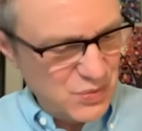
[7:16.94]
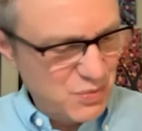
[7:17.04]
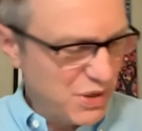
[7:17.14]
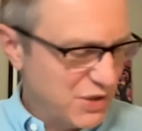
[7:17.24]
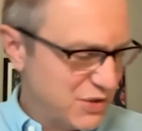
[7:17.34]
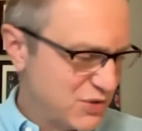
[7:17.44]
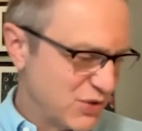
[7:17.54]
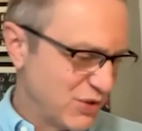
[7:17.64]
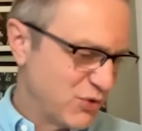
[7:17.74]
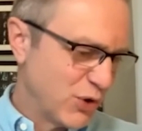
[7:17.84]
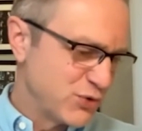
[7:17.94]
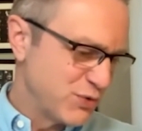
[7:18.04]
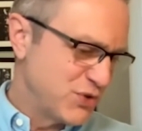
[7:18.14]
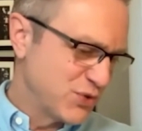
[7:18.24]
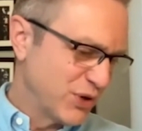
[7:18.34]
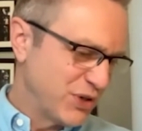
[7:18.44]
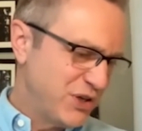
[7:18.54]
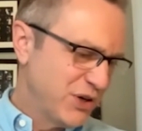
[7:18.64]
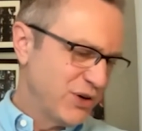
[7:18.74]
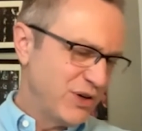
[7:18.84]
Big sort of grocery store
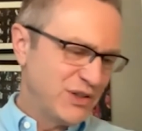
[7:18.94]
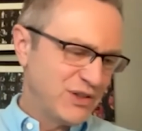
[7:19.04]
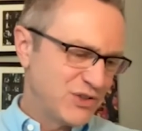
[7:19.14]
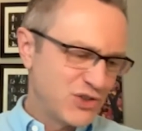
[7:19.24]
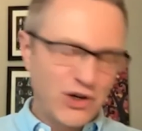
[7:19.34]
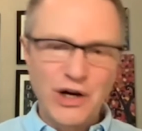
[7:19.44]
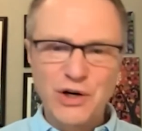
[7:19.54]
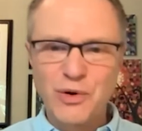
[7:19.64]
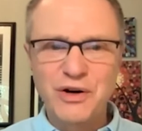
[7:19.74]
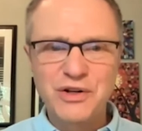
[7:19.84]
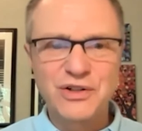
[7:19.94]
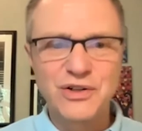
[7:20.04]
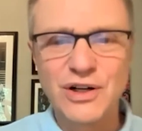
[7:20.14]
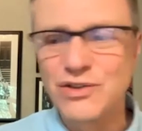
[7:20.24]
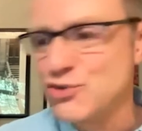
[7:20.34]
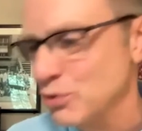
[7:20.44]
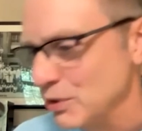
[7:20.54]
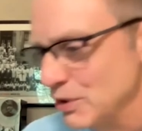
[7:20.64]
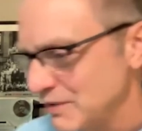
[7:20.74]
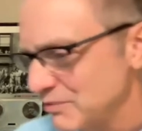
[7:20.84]
here in the Chicago area called
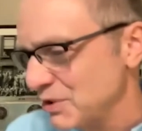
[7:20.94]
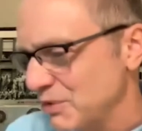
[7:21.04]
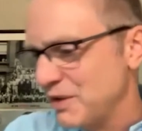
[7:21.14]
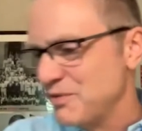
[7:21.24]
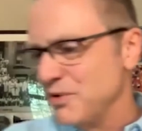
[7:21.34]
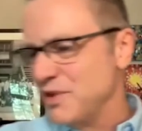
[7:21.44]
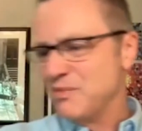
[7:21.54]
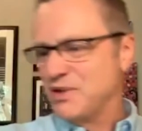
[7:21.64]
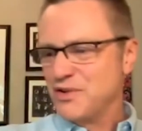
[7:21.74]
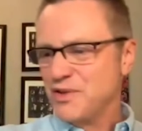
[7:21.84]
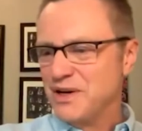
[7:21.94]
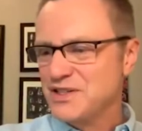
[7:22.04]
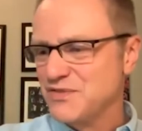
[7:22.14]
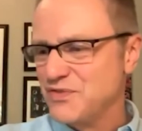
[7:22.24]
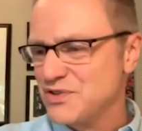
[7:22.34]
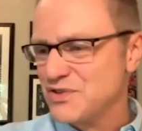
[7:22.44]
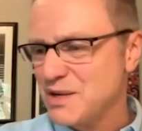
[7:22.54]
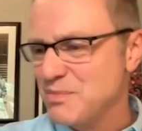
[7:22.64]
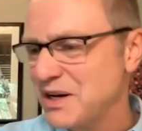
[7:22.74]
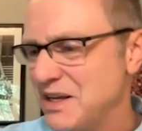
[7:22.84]
Jewel, and we don't want to throw them under the bus if there's
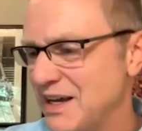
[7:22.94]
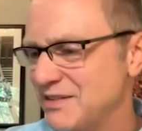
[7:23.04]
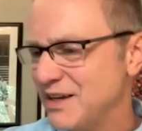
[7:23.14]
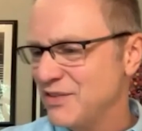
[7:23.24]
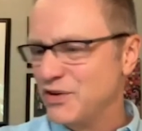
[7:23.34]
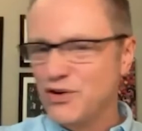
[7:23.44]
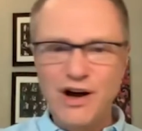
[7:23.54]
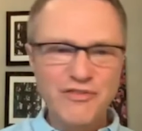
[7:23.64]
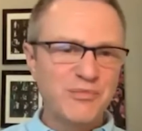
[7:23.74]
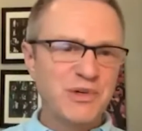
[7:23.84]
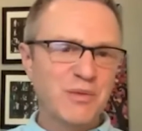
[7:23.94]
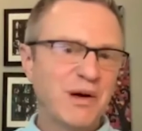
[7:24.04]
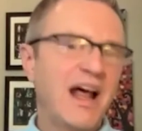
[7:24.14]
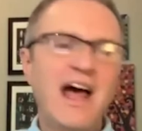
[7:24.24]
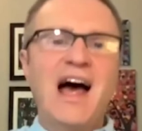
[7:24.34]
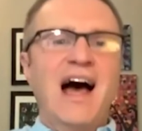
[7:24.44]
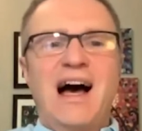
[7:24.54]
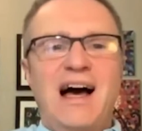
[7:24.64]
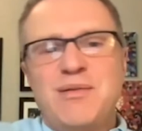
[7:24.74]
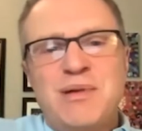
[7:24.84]
anybody on the call from here, but
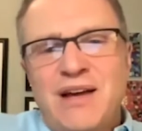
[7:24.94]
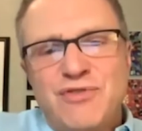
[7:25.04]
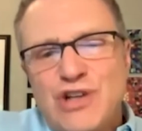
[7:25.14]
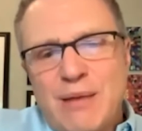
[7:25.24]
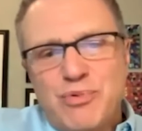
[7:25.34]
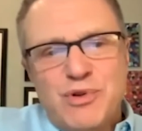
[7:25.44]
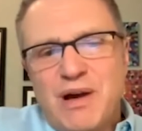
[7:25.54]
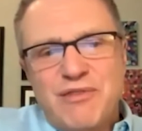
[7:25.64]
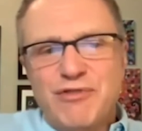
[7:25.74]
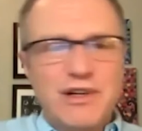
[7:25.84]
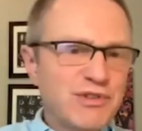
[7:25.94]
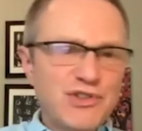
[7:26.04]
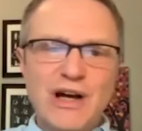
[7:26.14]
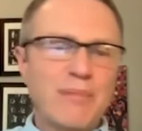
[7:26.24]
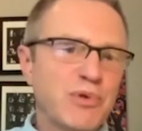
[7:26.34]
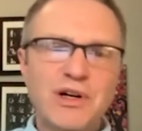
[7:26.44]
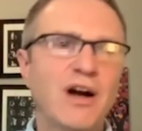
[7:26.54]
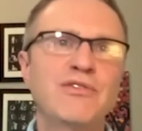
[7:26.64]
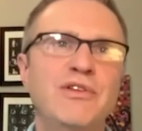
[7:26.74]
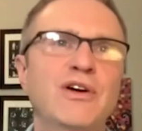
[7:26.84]
I mean, I've shopped with my frequent shopper
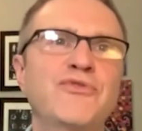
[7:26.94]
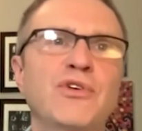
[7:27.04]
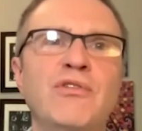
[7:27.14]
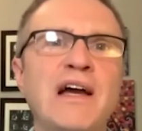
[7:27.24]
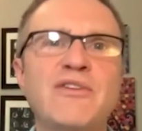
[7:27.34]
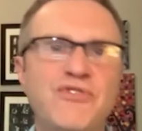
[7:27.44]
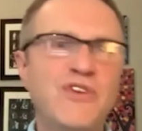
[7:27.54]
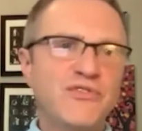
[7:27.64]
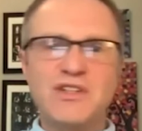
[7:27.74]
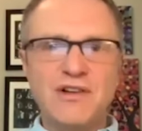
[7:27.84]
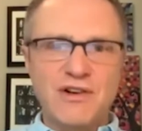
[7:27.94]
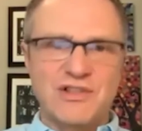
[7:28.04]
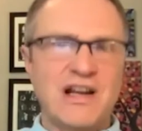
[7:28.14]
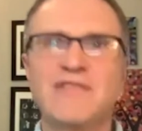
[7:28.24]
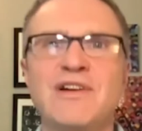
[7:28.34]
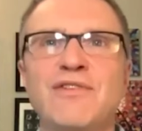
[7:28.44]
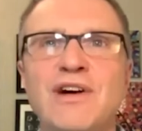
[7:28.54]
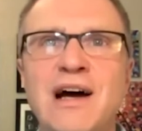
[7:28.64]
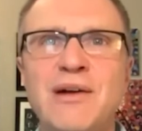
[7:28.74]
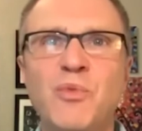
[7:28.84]
card there for like 50 years, and I've never
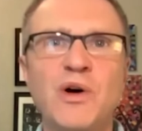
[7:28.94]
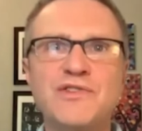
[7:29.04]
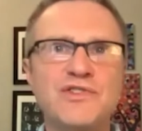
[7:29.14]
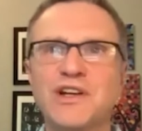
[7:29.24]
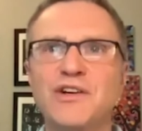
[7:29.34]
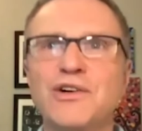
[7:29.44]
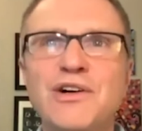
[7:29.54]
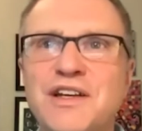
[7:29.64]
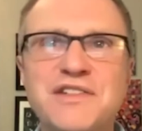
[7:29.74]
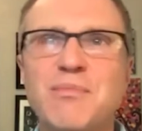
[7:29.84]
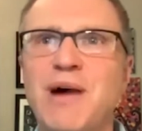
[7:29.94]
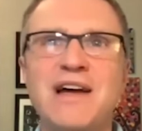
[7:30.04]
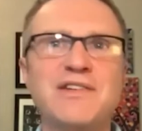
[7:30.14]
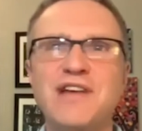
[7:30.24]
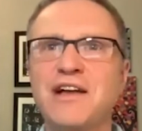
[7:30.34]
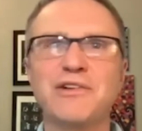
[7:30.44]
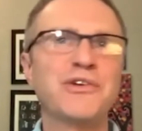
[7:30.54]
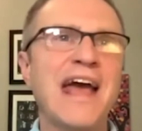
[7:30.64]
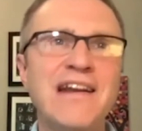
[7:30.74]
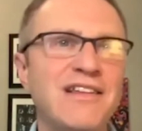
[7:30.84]
gotten one single customized,
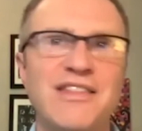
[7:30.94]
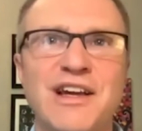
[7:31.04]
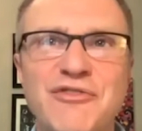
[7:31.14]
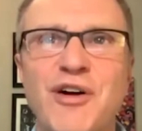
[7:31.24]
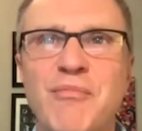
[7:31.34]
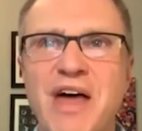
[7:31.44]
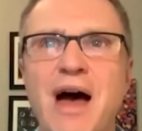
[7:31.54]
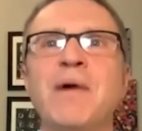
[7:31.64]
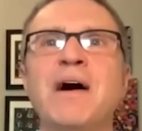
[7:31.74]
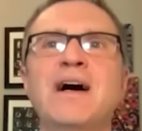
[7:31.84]
tailored anything from them.